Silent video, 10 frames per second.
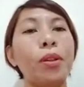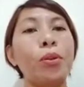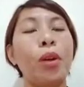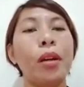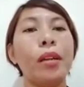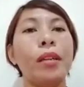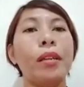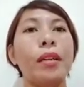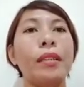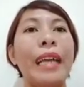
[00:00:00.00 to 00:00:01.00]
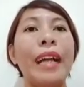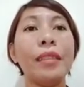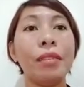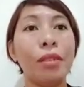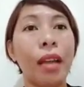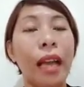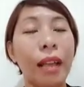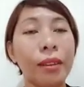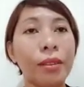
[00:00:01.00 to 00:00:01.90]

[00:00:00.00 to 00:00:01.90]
who are at health